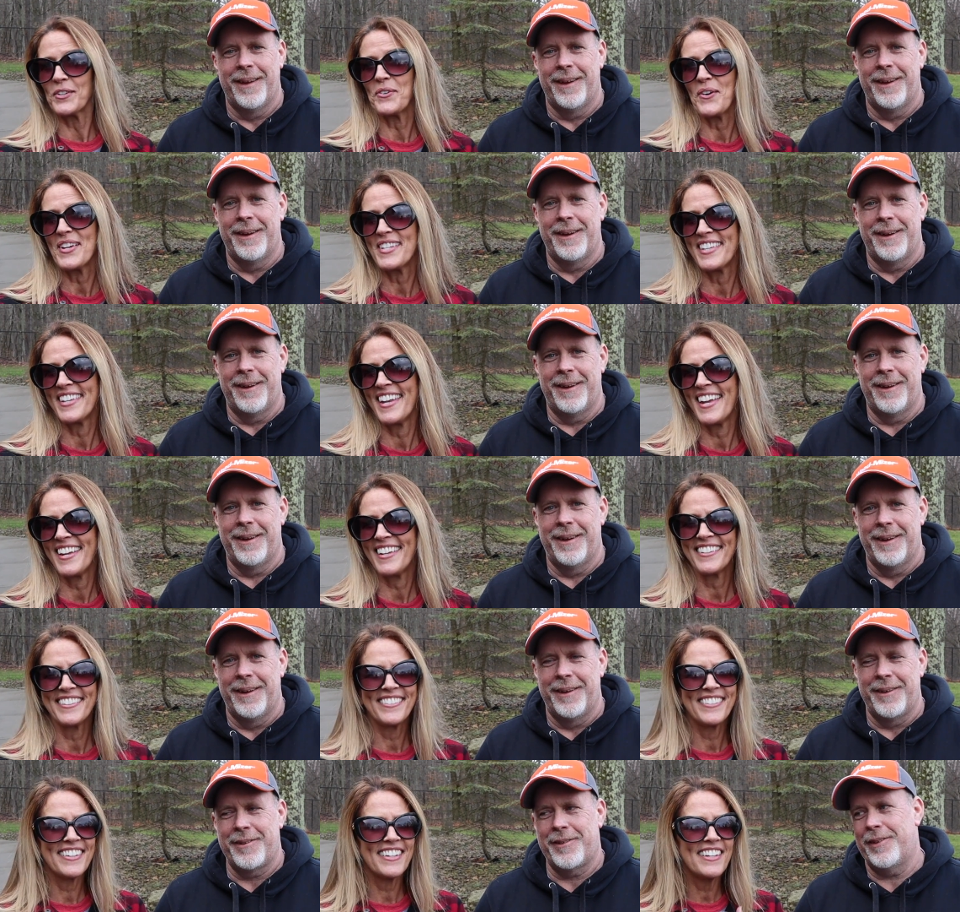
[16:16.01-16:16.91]
Speaker 1: or twice a day.
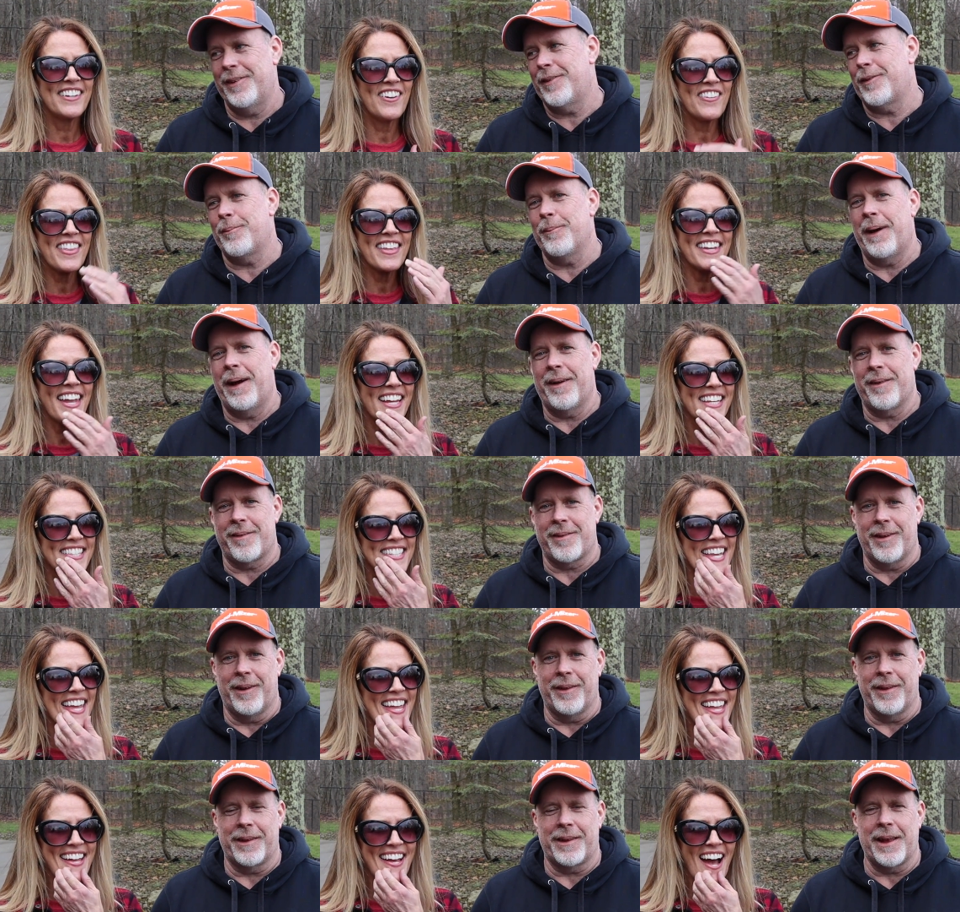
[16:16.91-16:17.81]
Or, she you know, smiles the
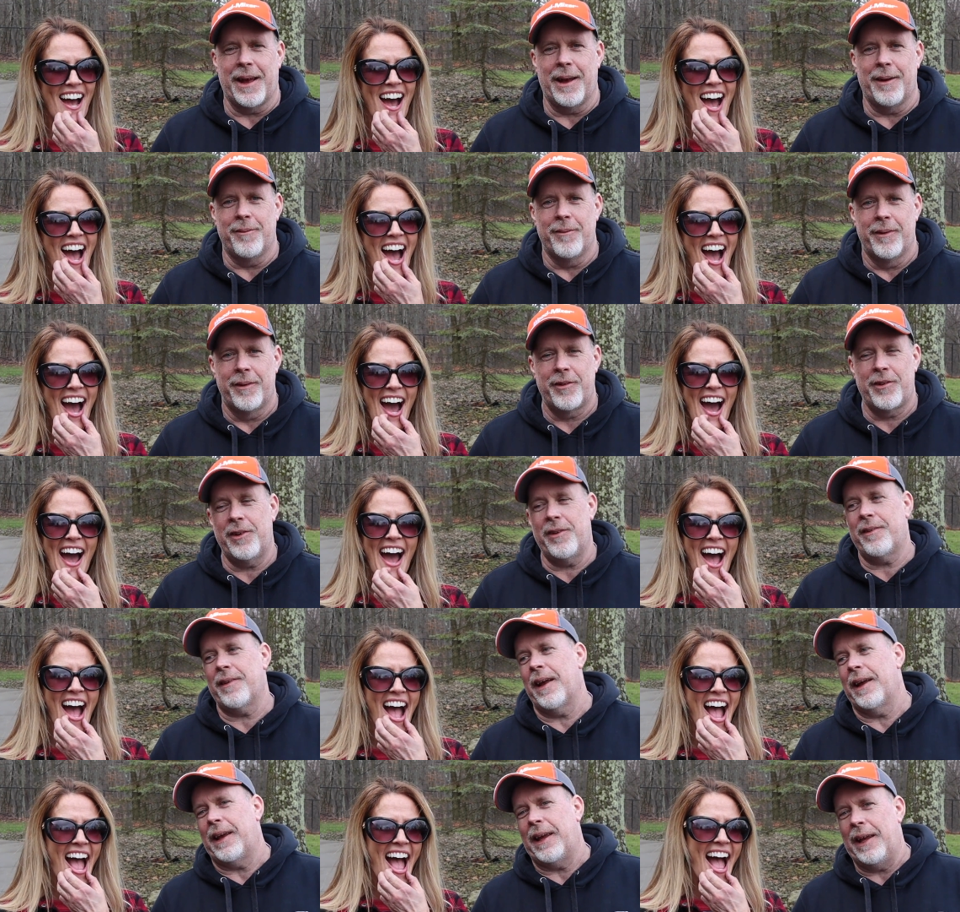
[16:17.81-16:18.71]
all day, the
Speaker 2: time. She's
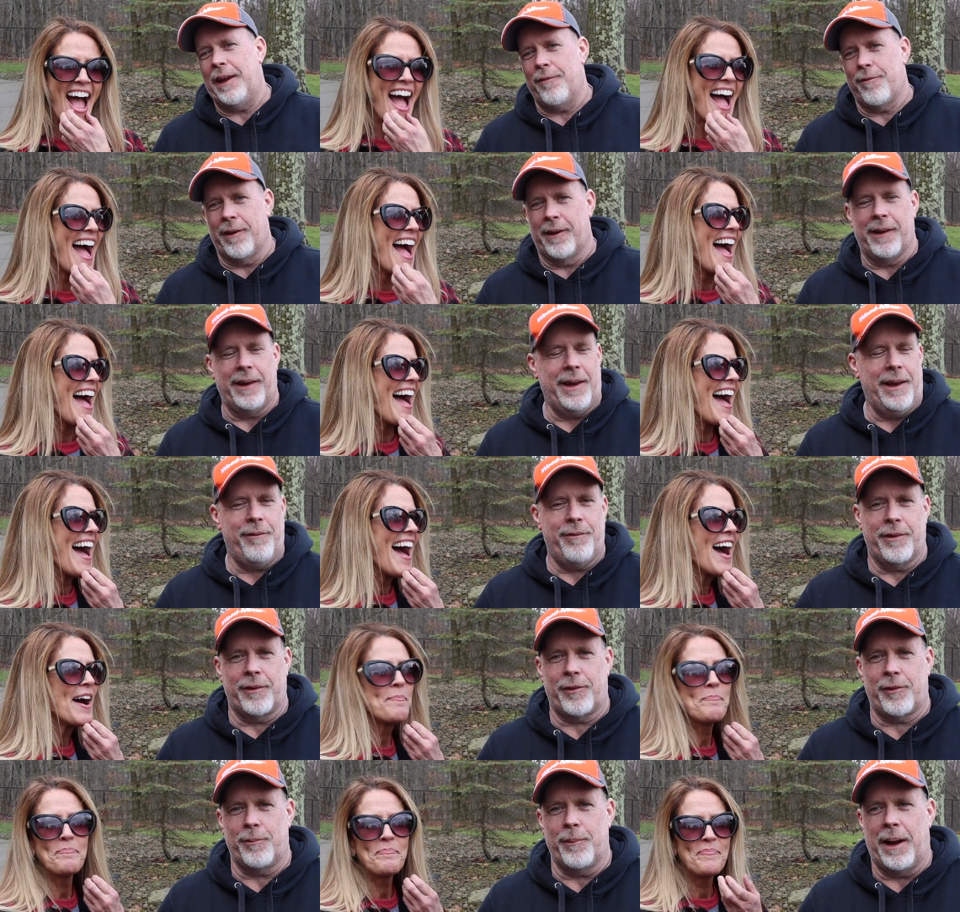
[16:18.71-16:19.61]
like Eva. Eva
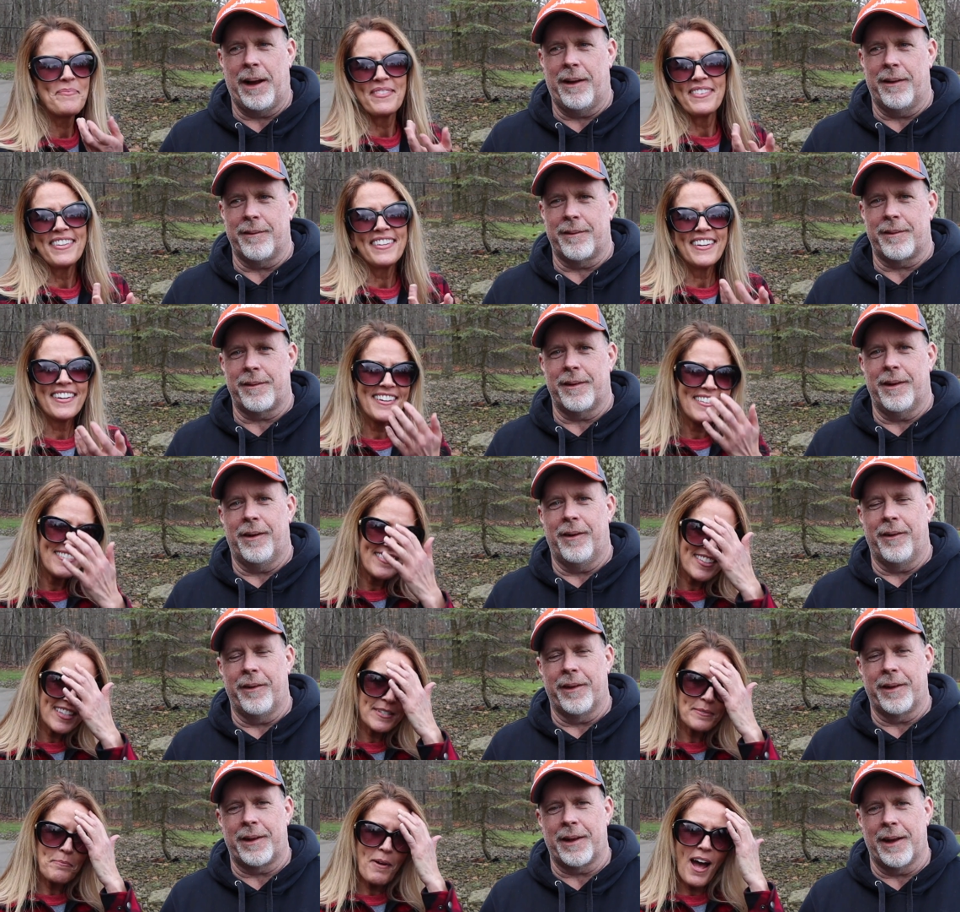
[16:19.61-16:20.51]
ah, smiles you know, all
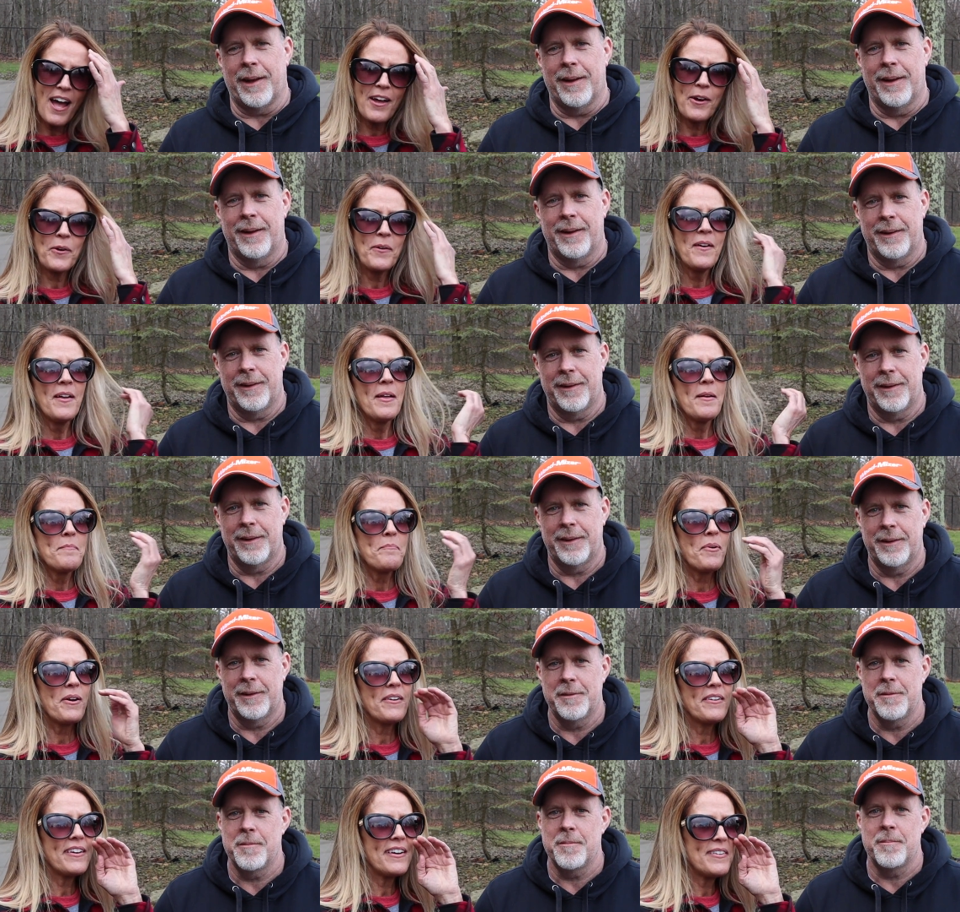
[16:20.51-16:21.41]
the smile.
Speaker 1: time.
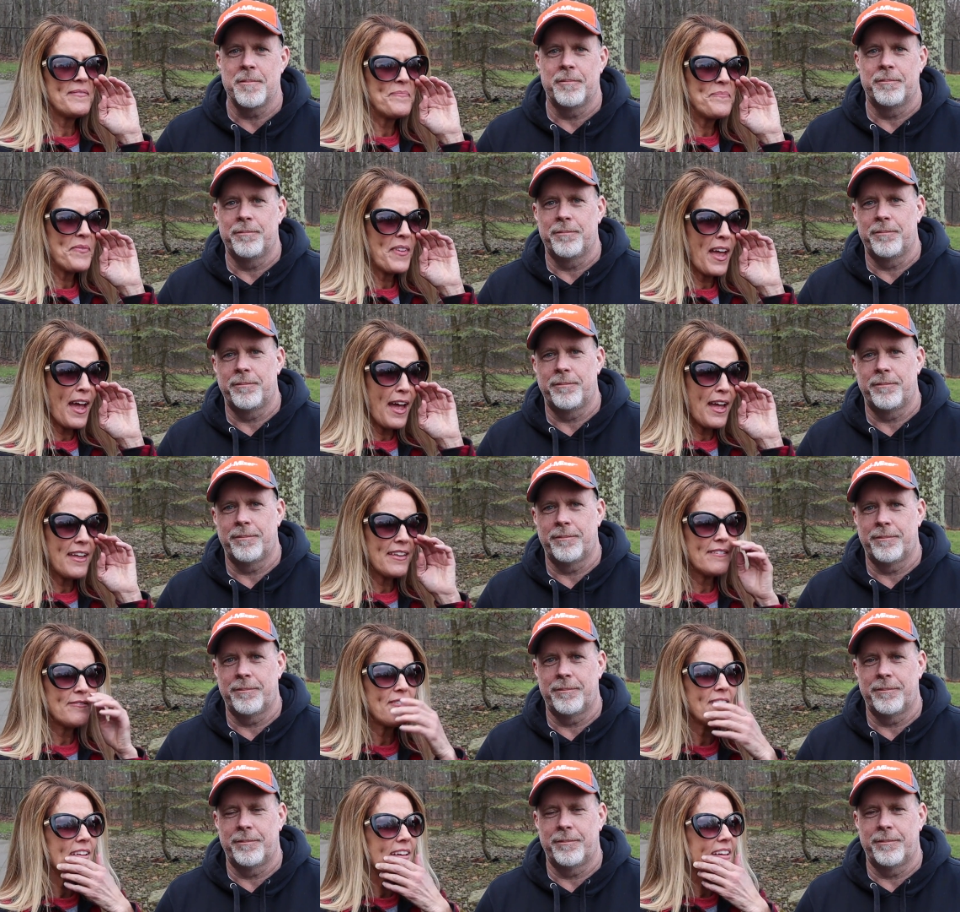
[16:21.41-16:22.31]
But um,
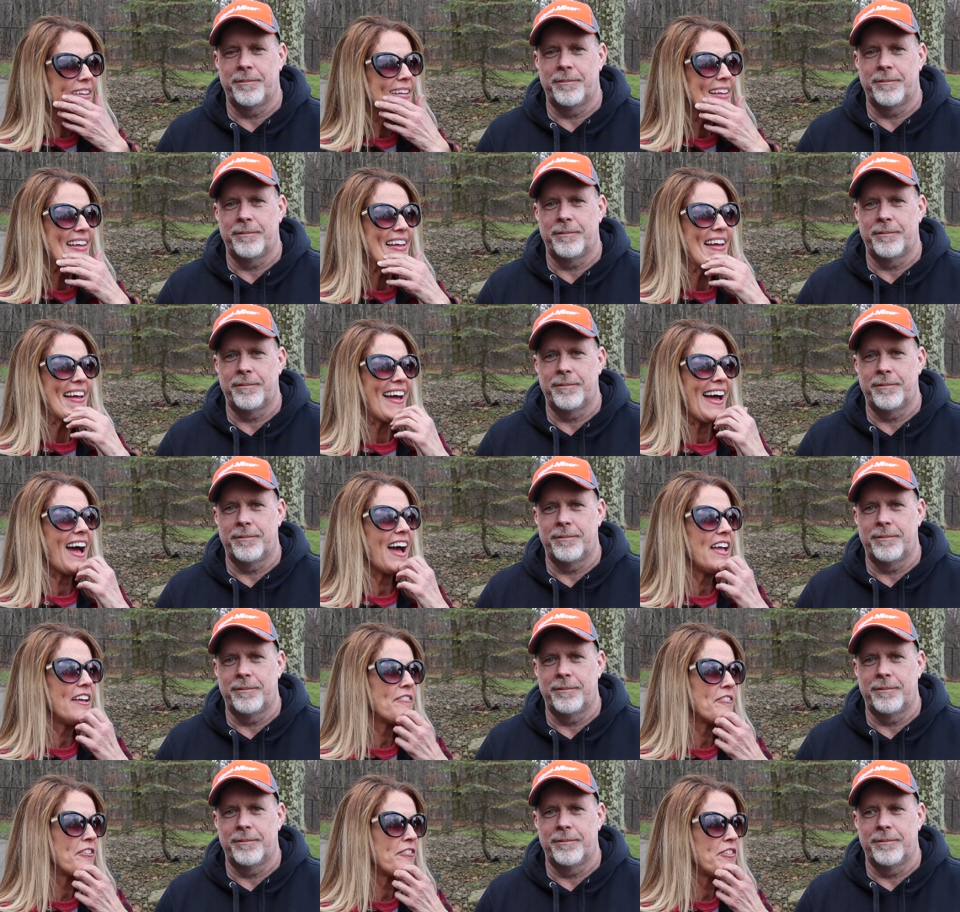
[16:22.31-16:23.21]
I, I
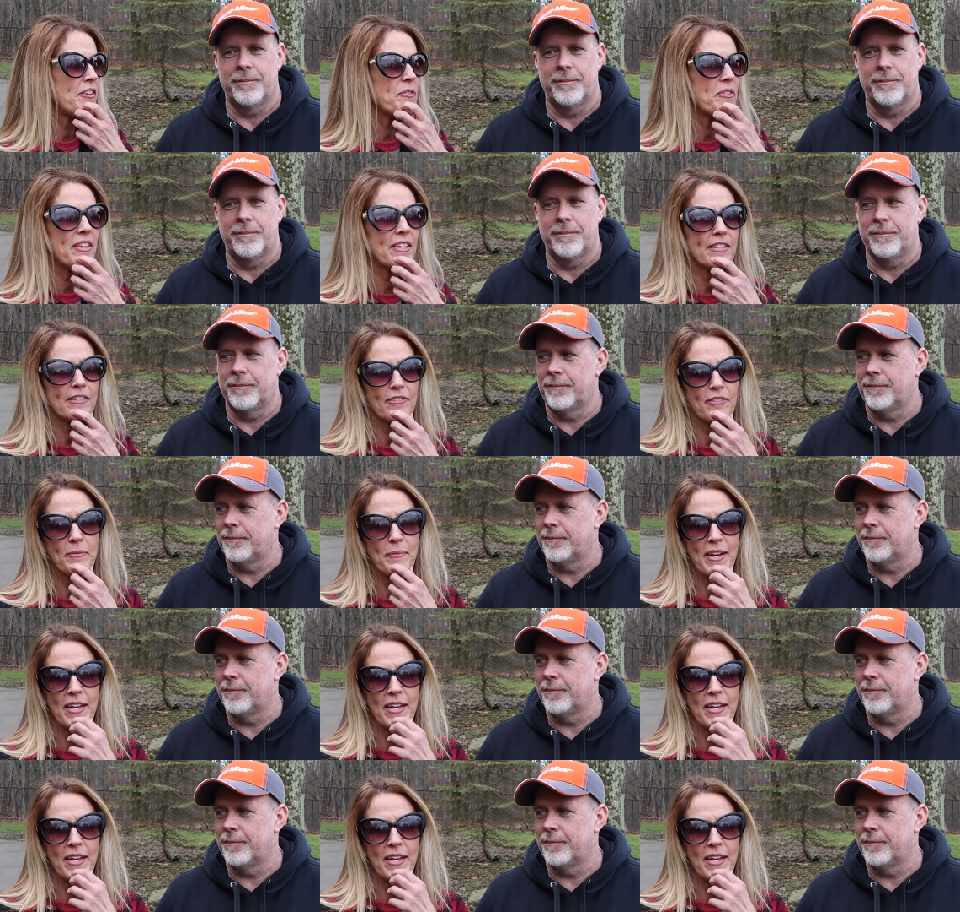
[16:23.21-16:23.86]
have a few things for